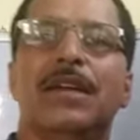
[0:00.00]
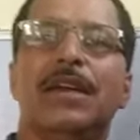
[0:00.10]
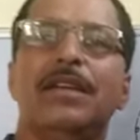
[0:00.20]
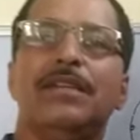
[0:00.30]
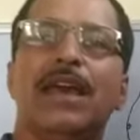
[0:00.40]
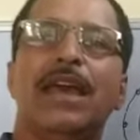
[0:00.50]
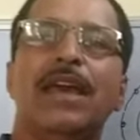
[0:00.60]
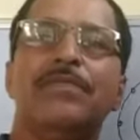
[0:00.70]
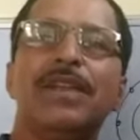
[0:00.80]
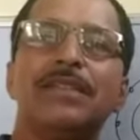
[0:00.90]
and the
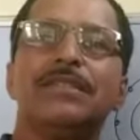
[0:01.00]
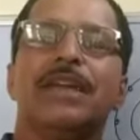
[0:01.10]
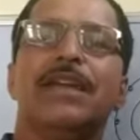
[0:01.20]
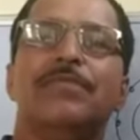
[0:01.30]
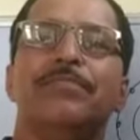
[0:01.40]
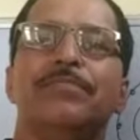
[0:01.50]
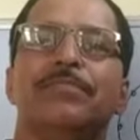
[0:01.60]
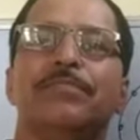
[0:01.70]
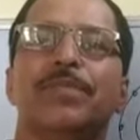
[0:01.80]
average time